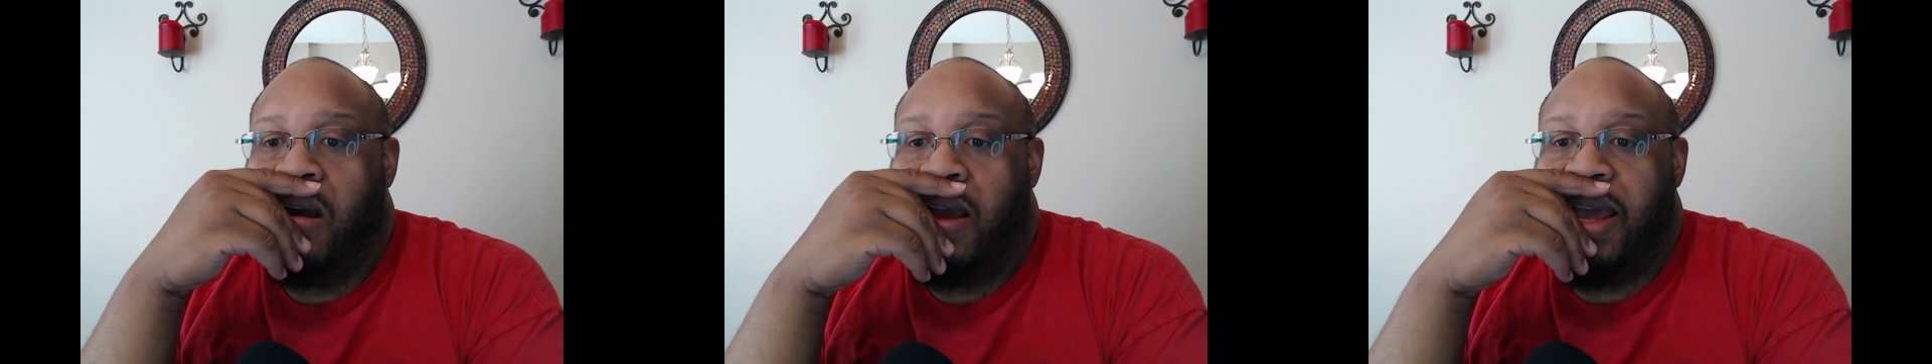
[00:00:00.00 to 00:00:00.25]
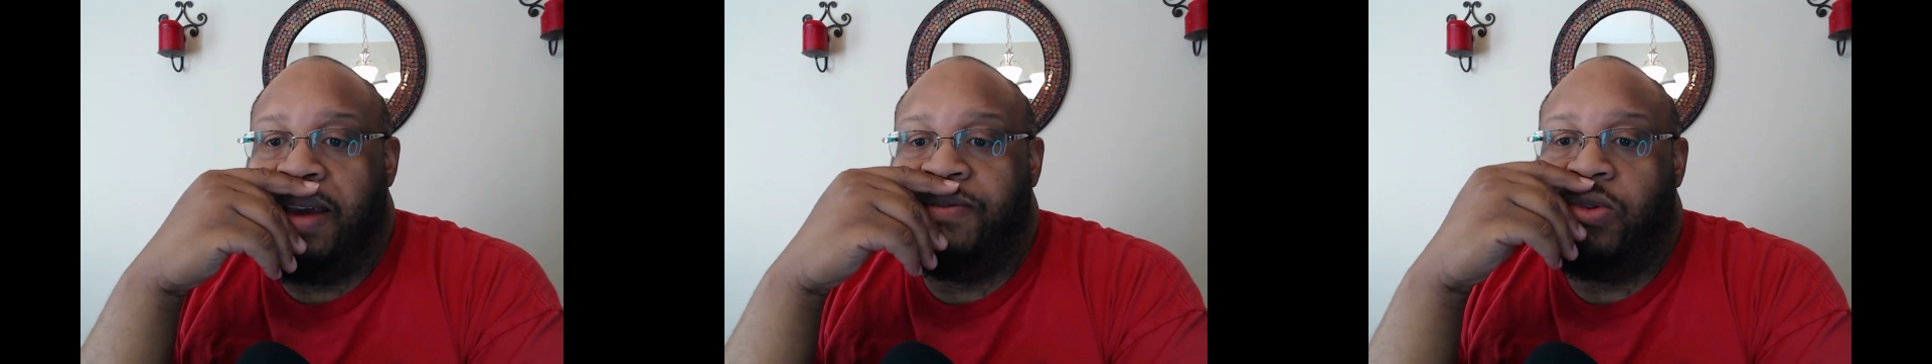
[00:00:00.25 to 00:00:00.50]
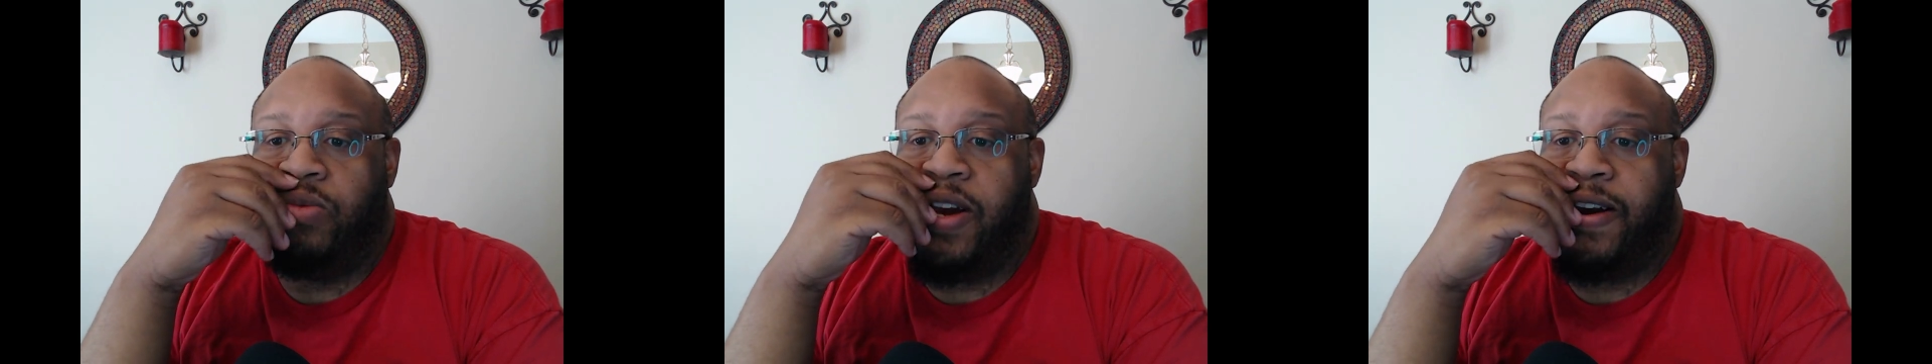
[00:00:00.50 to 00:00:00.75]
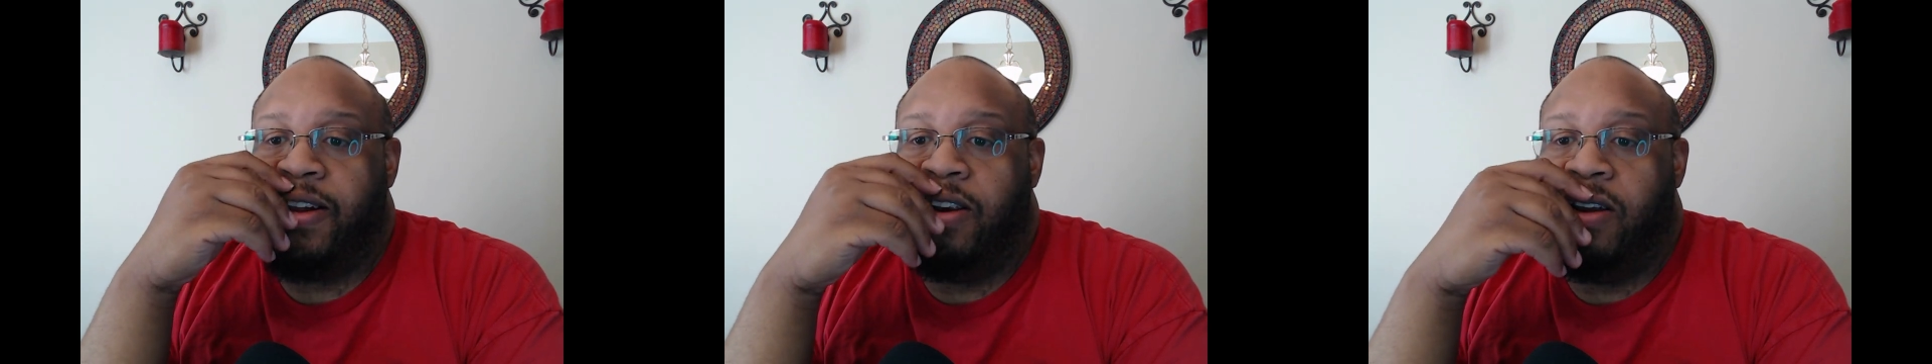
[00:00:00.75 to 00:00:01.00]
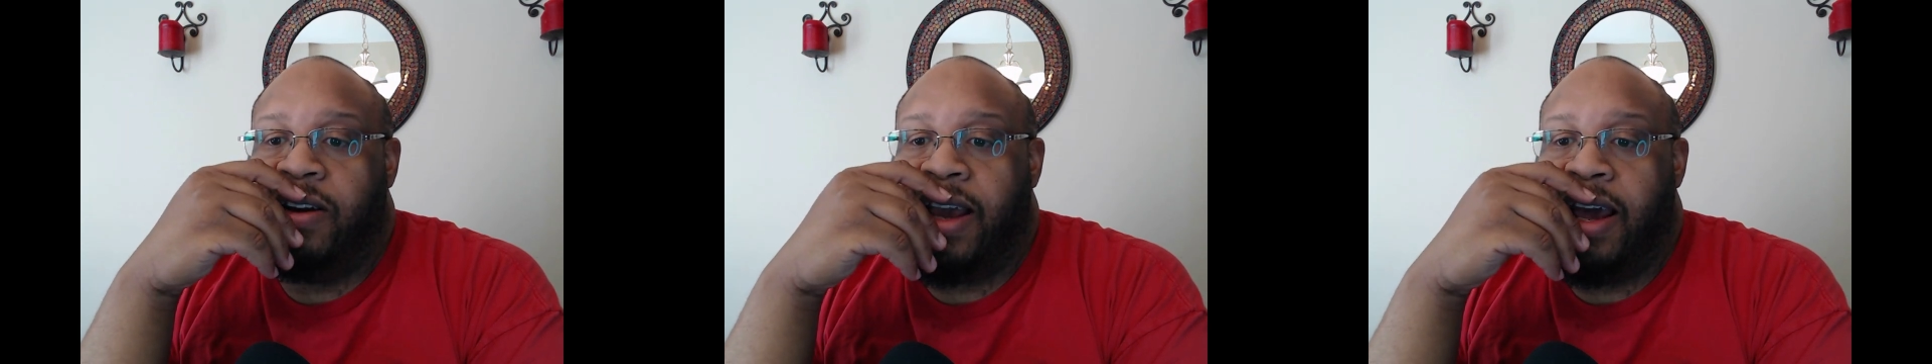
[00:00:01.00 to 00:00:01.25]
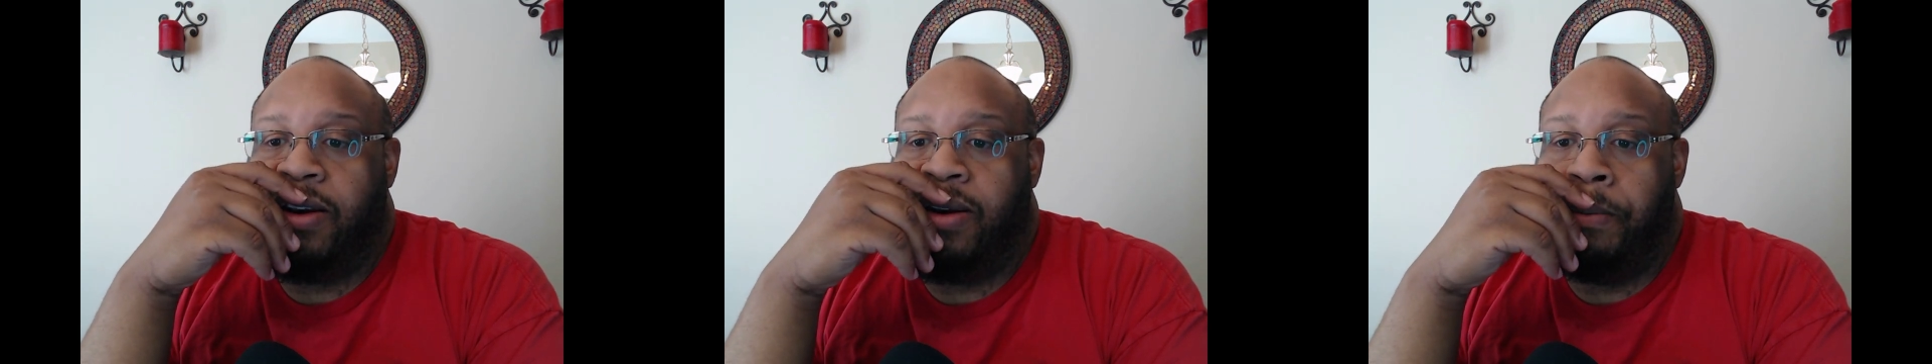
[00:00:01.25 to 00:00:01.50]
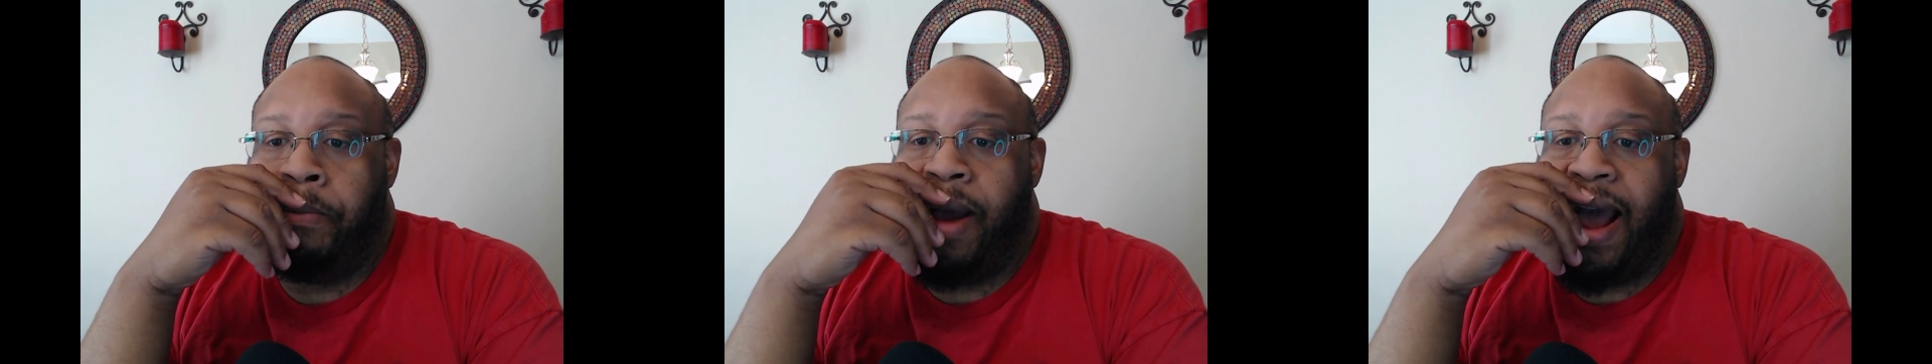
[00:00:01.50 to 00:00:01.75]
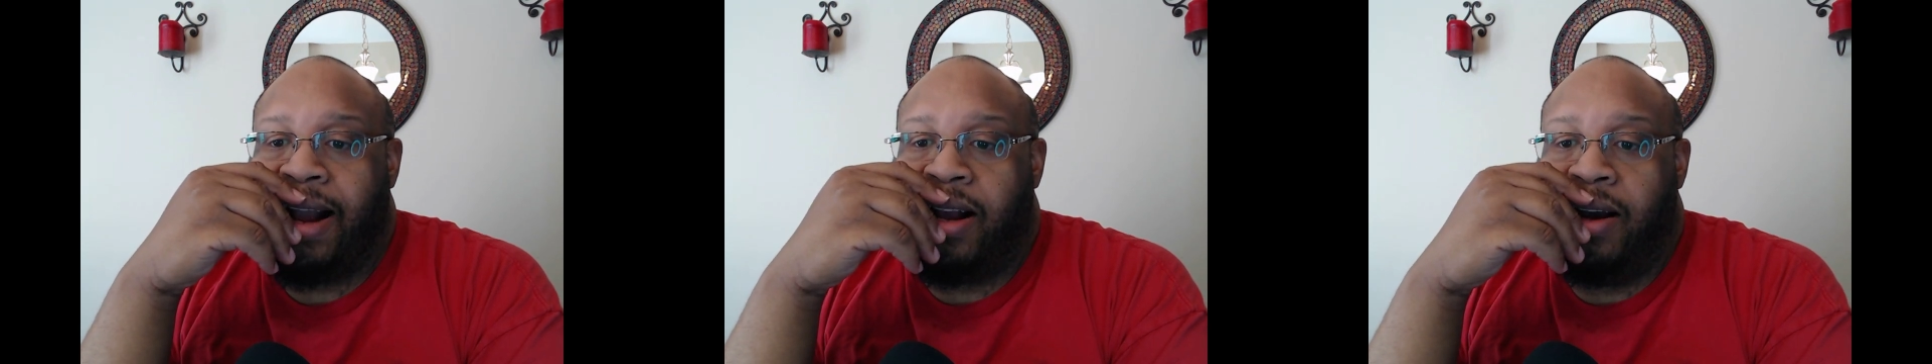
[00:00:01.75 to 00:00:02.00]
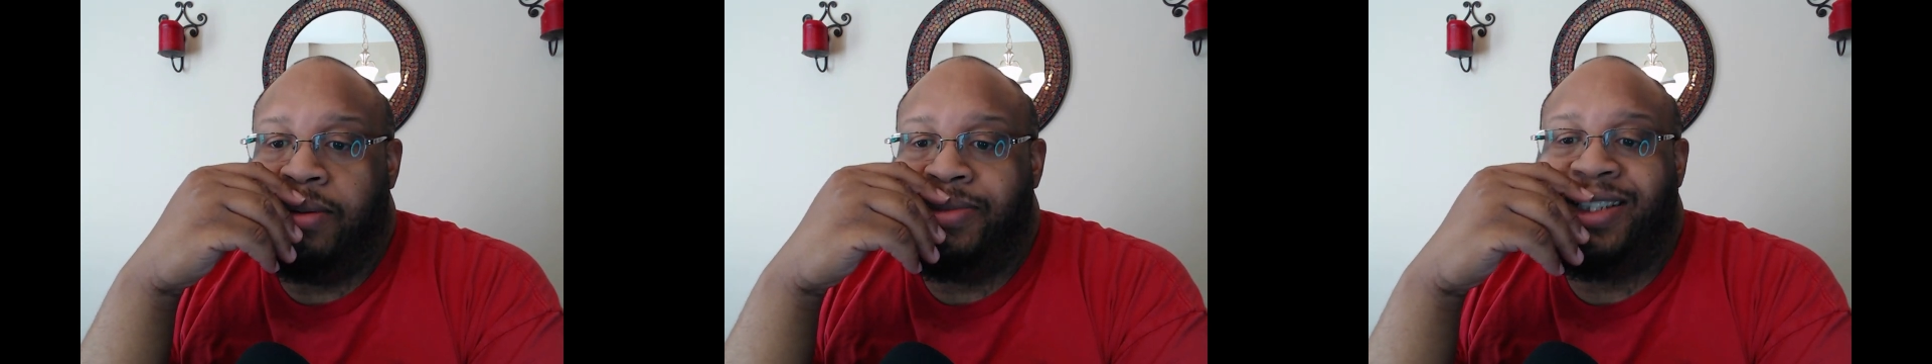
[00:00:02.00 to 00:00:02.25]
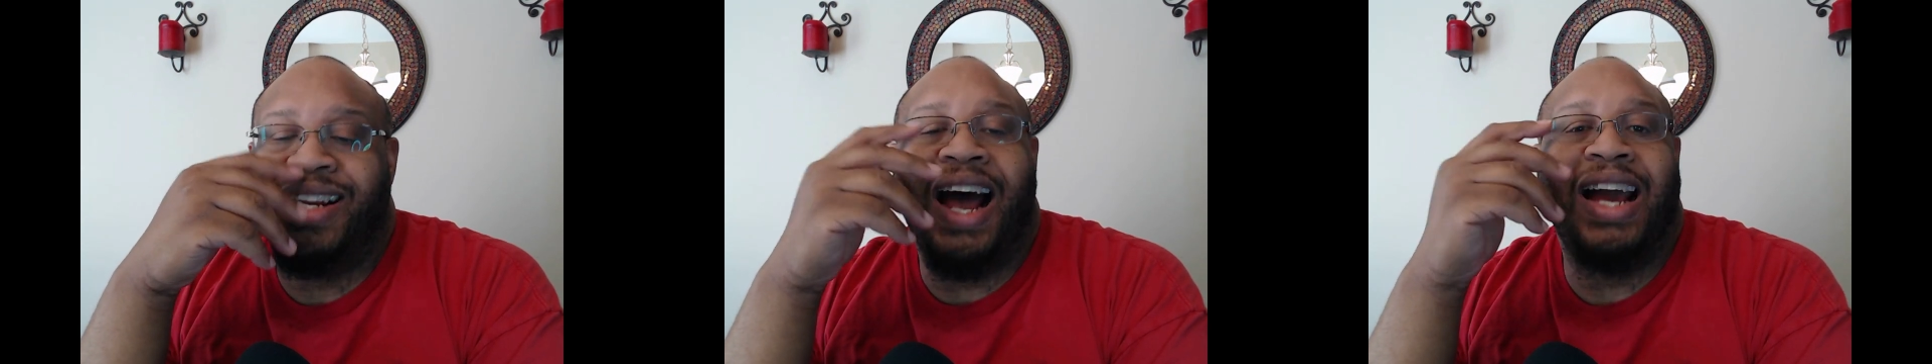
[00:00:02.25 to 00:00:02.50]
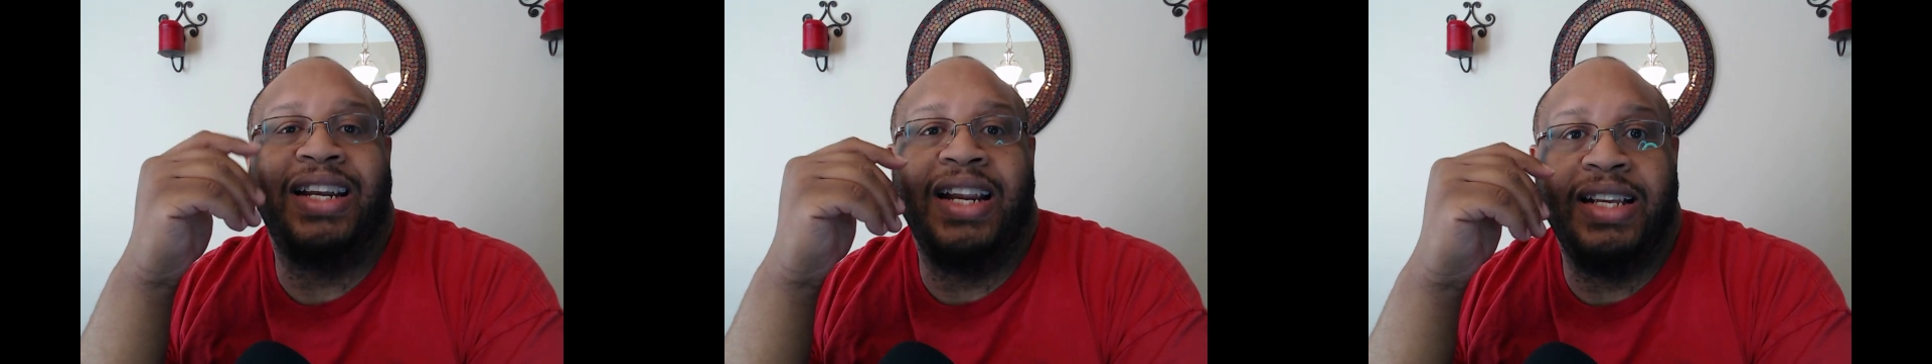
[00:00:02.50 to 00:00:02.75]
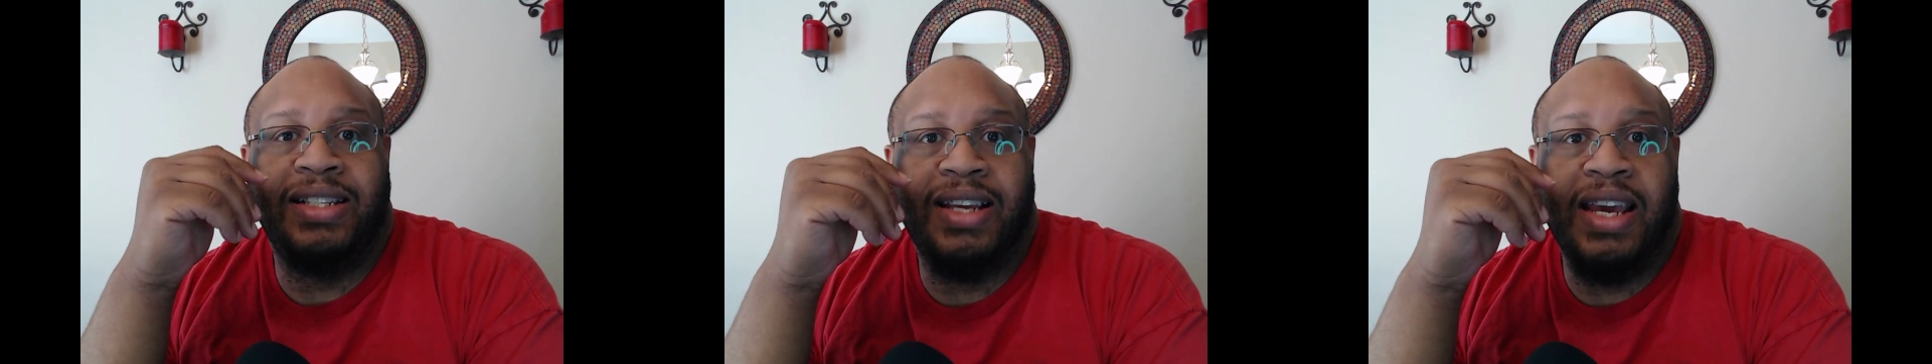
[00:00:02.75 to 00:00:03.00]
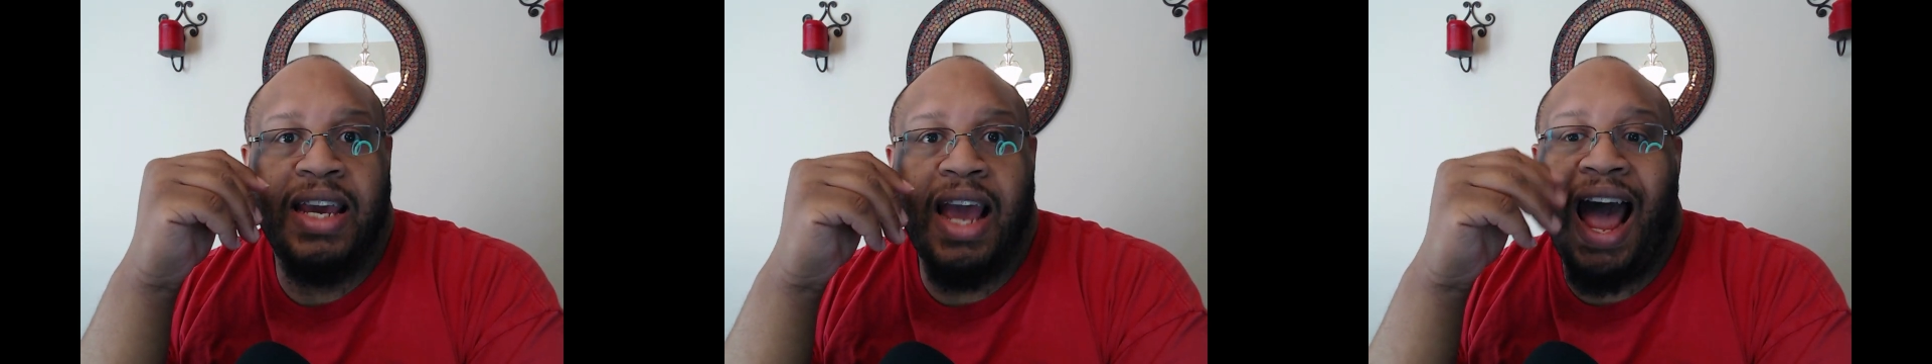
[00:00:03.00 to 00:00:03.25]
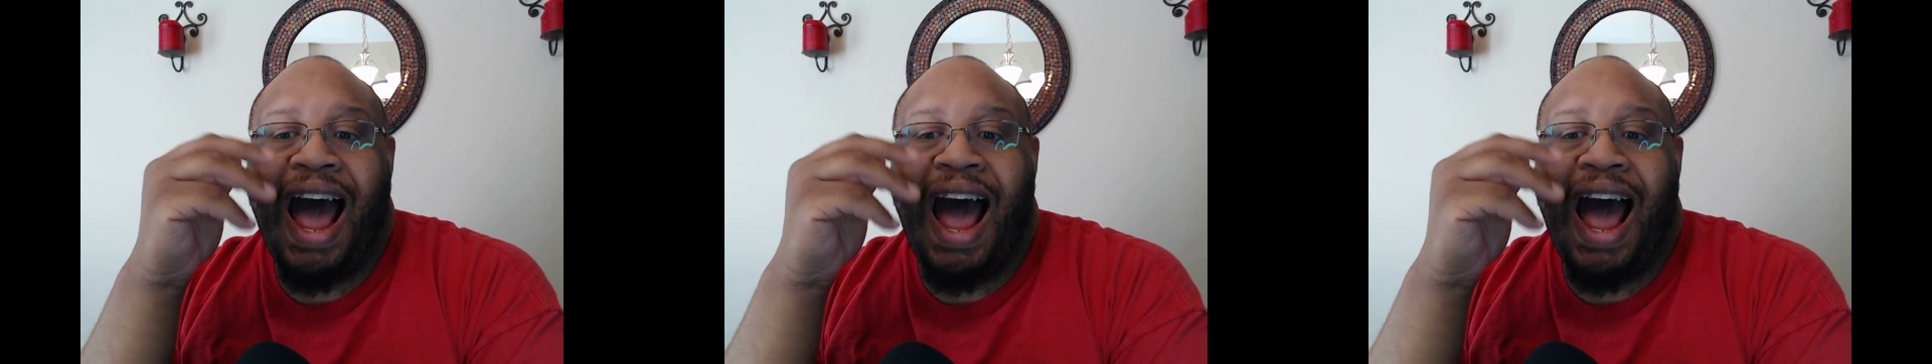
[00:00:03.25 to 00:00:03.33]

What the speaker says: If you take a look at the backups, Ty Nitzke,